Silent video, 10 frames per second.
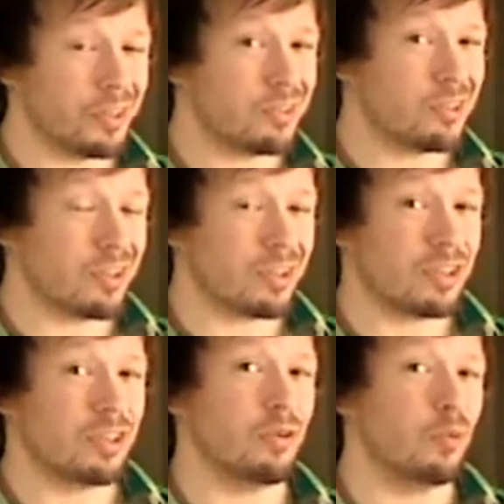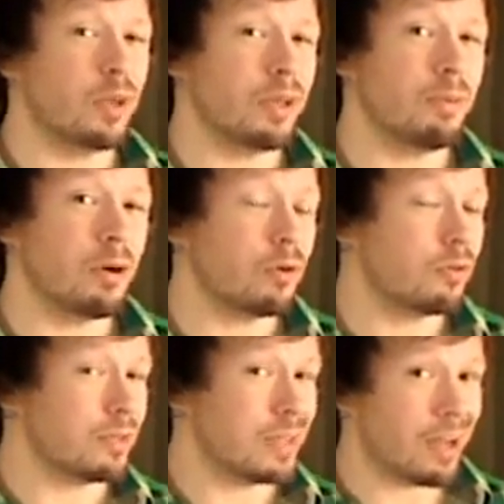nunchuck to your Wiimote,
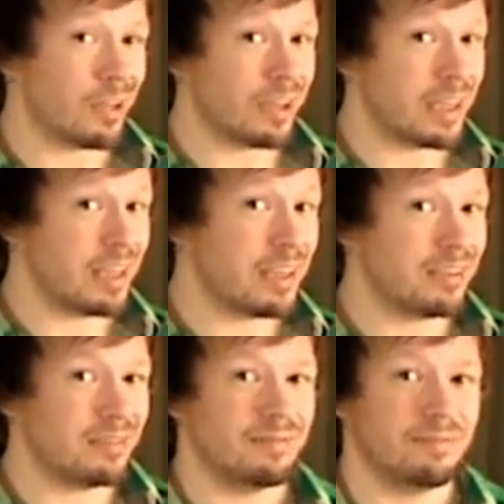now you can.